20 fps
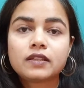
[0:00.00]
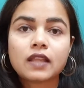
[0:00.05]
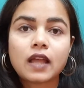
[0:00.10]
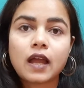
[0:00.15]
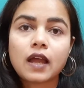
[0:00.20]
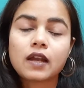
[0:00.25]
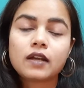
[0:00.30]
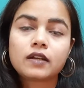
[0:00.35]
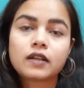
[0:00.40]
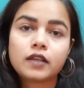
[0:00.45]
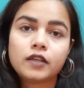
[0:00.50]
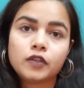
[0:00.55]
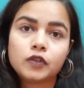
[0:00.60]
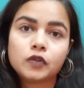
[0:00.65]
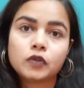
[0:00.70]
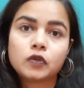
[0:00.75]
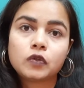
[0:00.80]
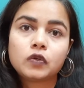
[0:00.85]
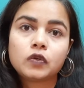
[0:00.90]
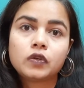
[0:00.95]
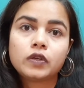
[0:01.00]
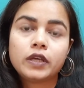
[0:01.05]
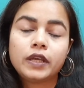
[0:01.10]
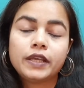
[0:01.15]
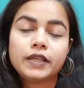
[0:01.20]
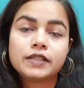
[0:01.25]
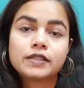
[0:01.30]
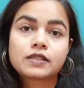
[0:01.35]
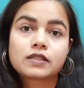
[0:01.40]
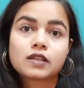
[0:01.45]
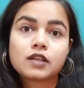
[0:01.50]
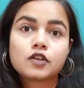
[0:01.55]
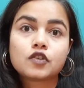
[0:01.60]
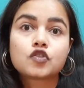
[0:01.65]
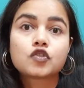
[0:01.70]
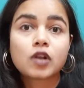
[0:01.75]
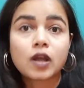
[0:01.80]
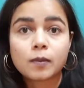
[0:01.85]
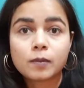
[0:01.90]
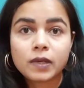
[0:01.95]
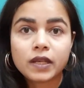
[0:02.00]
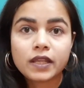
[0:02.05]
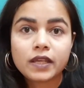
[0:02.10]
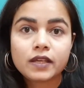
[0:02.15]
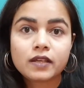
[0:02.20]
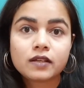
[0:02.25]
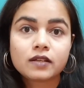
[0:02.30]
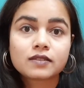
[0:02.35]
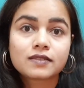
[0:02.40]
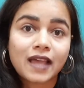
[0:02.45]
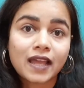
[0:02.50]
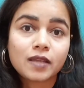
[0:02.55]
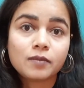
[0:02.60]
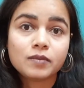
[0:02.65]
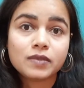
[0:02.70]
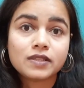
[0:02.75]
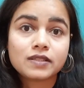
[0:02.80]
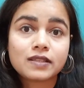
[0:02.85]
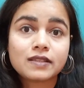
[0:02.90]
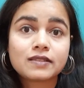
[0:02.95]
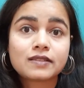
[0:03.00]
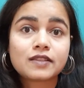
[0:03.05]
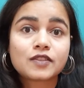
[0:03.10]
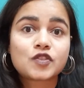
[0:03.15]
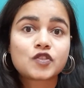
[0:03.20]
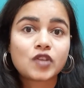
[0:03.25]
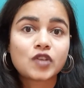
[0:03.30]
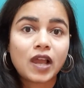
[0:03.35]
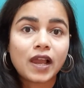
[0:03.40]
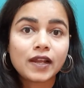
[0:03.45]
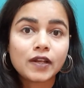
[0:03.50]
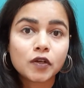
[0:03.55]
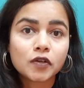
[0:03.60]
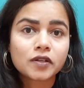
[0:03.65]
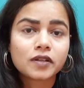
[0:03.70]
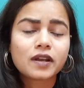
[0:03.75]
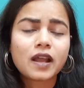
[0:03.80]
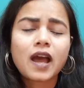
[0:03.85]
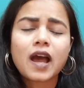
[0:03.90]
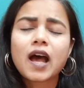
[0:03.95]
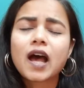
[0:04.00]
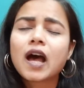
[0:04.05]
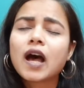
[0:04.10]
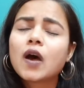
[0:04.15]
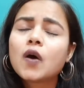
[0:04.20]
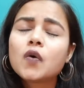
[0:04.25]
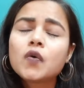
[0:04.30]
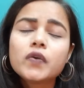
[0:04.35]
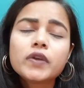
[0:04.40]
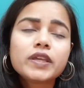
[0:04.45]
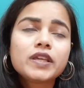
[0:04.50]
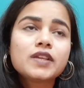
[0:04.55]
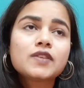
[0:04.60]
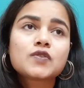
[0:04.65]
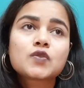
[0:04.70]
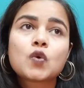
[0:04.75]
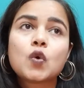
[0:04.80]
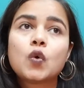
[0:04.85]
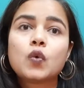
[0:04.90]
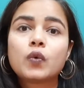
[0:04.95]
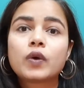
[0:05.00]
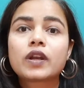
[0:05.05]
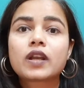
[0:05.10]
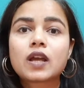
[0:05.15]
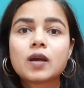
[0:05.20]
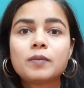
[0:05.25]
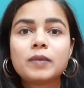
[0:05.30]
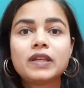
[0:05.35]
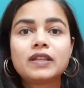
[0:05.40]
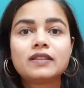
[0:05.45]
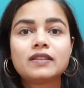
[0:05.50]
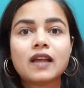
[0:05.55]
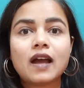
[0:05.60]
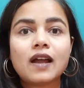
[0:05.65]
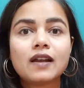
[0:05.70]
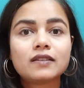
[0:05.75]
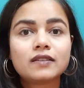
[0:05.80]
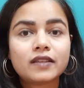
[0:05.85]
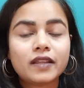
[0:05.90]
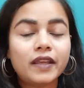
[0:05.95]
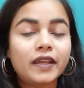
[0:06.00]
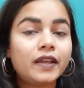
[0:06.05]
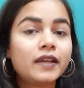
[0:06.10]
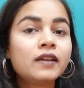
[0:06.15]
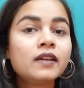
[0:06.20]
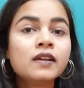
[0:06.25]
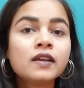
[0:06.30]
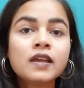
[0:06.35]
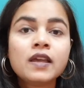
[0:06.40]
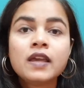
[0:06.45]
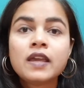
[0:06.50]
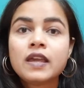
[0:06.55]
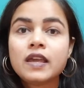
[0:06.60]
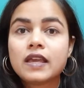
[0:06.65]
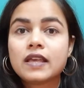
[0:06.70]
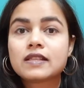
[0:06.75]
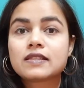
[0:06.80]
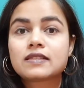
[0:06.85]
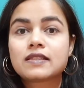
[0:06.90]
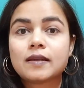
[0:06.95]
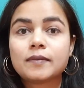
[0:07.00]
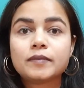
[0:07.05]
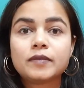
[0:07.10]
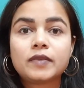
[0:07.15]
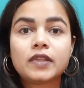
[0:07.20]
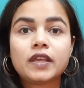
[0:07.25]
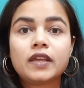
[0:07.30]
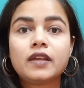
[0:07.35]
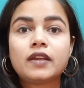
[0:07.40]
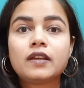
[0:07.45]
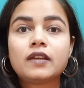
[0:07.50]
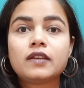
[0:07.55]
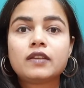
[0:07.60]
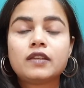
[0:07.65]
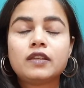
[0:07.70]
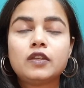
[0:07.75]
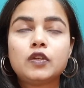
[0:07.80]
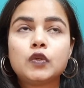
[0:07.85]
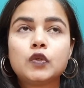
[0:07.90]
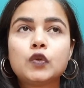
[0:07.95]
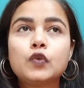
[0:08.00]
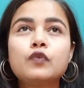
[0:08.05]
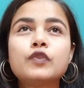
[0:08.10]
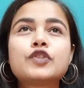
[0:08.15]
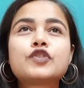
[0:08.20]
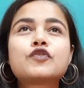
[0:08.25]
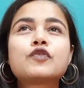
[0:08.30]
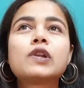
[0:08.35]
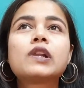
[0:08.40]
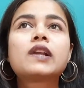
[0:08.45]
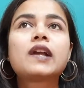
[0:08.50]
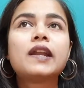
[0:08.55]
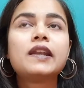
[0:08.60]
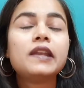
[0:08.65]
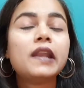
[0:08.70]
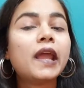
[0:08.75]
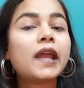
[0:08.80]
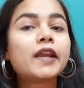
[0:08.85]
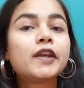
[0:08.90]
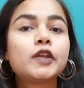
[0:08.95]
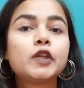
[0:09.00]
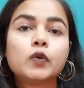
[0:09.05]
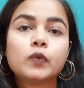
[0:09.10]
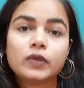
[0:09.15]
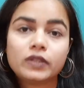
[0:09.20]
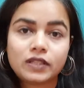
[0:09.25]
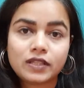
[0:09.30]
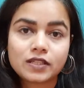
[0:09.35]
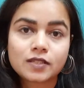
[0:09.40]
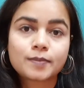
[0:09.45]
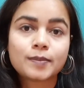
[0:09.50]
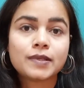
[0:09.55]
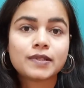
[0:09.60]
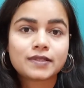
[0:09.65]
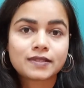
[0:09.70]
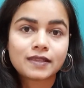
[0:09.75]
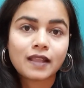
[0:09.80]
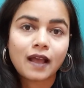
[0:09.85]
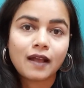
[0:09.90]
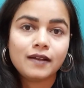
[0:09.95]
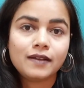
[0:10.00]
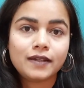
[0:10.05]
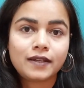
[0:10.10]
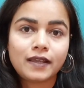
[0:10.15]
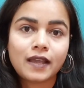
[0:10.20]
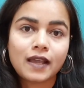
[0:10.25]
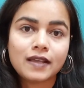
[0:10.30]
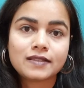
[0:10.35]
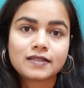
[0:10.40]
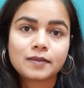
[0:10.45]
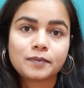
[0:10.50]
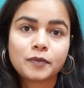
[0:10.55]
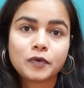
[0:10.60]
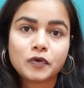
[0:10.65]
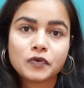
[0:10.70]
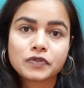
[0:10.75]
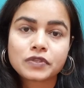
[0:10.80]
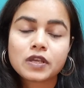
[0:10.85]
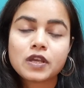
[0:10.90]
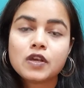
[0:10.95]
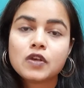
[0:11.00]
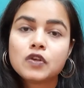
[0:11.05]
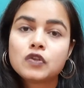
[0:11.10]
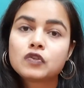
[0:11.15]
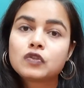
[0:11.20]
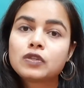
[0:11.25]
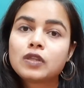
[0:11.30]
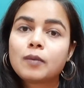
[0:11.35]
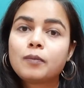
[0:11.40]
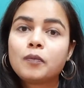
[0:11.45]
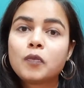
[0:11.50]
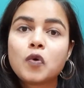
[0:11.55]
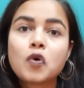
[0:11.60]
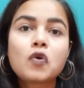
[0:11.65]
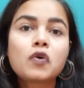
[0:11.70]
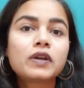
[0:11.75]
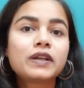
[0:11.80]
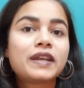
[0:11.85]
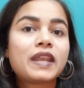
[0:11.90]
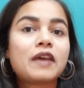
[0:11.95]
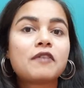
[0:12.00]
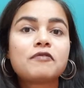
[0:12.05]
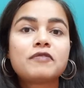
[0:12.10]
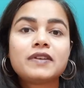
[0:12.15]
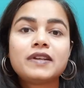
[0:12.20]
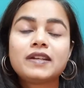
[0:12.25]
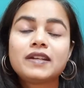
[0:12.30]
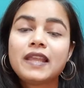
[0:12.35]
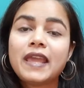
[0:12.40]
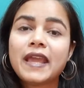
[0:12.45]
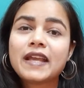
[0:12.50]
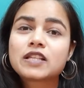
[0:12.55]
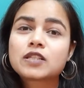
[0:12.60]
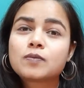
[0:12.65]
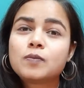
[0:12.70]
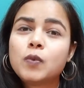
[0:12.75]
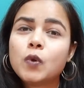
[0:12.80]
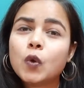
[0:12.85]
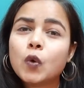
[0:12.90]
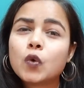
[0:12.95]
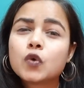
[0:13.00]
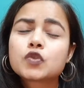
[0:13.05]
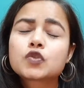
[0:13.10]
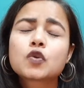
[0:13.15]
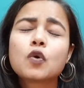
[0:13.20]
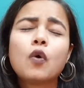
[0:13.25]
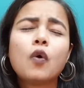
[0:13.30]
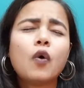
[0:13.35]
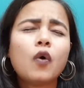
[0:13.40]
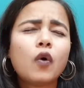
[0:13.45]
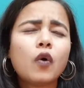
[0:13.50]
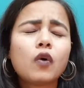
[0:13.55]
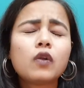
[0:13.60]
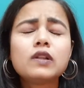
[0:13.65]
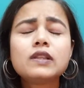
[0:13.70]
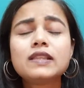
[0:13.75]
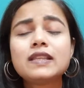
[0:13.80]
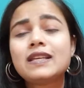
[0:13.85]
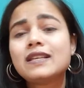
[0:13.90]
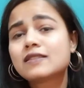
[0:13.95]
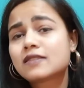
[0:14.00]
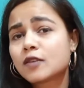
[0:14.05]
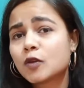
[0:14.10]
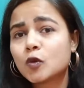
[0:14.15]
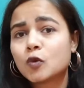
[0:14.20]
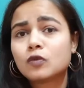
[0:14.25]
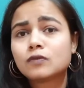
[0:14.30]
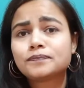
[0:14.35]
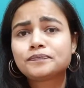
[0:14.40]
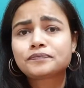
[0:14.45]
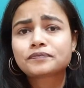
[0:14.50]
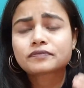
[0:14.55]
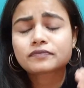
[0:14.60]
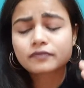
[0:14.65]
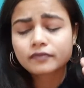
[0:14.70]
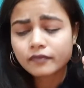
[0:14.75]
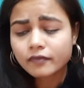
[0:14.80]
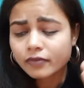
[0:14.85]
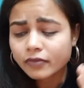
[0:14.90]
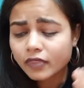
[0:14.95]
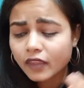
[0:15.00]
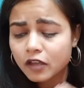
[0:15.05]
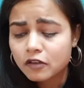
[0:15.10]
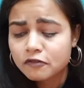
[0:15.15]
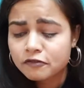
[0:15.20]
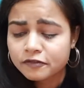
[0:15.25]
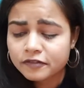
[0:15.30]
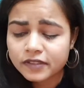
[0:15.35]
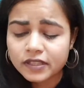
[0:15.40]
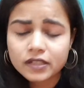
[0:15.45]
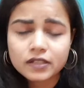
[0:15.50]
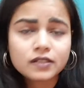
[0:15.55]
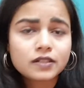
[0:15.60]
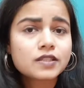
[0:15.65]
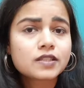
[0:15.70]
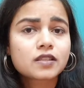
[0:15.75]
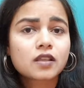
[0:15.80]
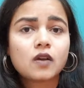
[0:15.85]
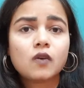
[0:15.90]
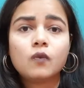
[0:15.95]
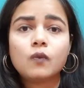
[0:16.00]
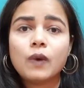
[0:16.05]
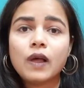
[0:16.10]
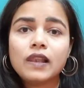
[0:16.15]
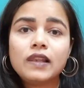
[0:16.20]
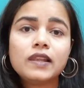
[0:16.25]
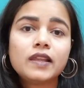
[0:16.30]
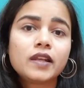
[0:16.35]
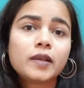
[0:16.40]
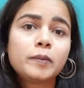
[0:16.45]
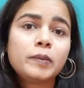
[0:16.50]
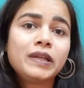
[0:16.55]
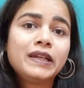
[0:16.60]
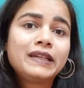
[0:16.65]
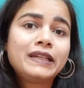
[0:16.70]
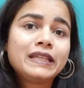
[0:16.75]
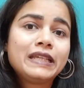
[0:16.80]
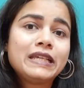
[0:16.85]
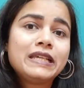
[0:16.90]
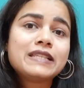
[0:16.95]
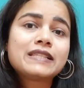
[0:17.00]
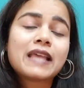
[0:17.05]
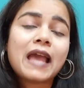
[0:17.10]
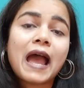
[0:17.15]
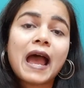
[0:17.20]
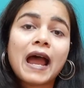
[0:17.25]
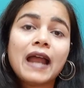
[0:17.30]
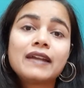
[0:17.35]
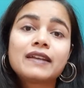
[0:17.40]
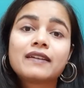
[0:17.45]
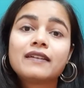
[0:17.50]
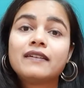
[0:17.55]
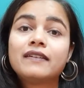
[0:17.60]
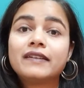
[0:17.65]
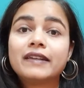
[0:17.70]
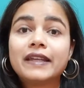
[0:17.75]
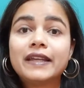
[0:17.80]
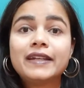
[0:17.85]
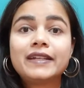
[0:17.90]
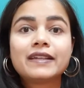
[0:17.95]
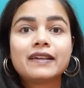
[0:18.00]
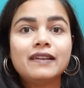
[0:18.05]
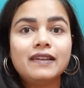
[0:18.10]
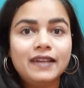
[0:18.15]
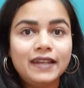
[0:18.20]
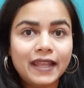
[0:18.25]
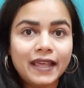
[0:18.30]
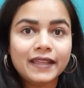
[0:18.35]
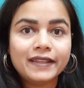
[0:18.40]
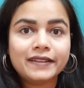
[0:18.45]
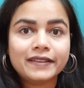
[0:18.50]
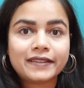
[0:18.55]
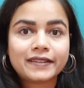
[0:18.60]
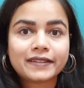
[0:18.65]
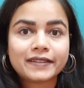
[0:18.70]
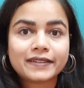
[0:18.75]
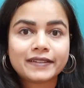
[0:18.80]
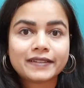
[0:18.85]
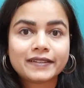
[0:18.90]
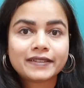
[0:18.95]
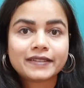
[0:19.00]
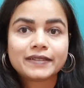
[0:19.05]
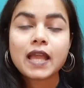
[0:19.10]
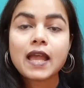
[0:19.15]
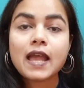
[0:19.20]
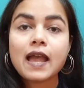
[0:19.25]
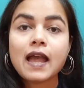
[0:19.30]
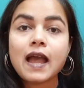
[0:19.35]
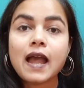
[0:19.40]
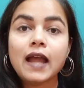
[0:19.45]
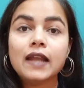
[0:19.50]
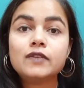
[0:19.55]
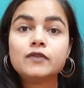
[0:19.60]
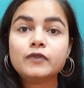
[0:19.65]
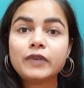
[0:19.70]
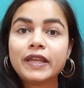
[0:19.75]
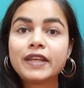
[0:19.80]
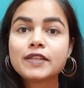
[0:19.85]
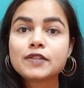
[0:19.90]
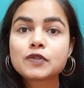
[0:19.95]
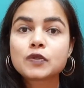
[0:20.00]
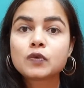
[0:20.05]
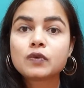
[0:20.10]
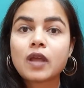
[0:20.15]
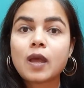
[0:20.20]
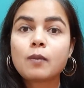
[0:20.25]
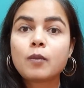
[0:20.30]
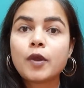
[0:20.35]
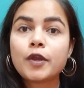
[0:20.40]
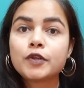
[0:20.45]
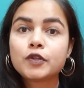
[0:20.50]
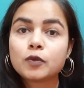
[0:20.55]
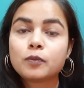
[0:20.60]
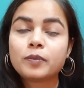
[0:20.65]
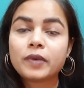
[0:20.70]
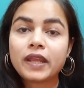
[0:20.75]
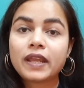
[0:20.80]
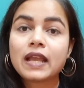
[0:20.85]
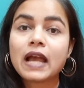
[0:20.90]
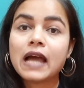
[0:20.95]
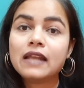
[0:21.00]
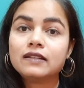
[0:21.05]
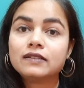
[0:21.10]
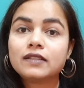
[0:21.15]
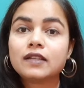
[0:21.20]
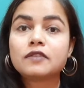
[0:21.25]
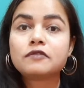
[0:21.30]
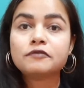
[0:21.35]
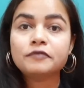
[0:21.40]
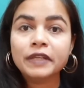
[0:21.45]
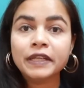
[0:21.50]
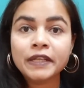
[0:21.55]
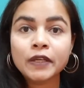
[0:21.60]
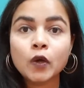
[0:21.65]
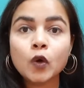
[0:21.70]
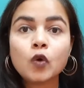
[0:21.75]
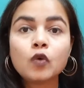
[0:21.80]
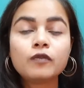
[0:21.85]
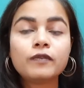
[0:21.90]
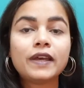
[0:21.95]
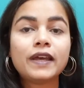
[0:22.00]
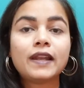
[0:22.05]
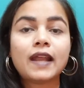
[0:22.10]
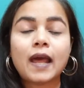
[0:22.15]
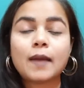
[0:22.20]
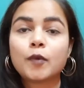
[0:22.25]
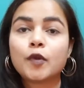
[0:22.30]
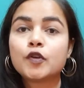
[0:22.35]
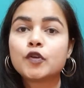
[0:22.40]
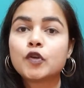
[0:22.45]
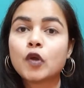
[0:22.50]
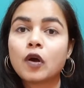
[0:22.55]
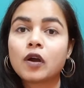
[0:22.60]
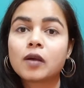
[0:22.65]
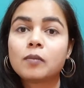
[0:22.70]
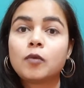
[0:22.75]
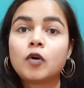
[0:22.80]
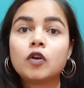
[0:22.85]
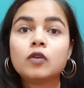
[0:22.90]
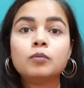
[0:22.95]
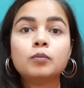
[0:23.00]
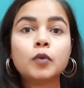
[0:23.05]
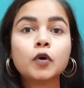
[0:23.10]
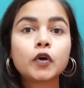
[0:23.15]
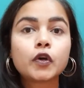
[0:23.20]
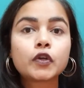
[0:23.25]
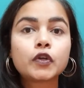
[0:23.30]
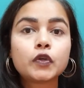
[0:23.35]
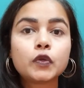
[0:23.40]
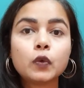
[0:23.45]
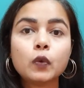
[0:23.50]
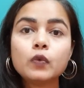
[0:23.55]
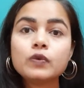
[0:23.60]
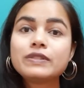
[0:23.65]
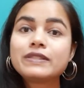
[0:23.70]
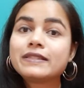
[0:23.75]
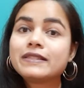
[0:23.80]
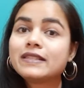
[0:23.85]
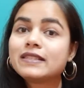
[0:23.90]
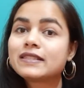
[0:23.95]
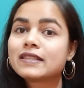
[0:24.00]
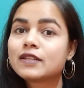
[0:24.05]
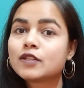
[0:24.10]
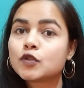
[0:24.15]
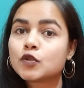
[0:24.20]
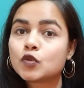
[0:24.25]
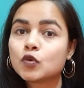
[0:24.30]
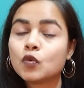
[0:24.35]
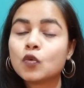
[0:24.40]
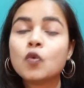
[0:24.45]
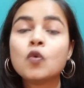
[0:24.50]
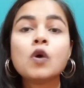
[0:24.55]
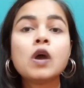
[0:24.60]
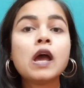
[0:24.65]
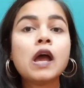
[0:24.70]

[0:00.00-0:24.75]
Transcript: that is troubling Simon since his childhood, and how he's overcoming that thing is something which will connect you with his personality, I suppose. So the book definitely explores all these fears, vulnerabilities at great length. And very soon I'm going to bring another video where I'm going to talk about book 2, season 2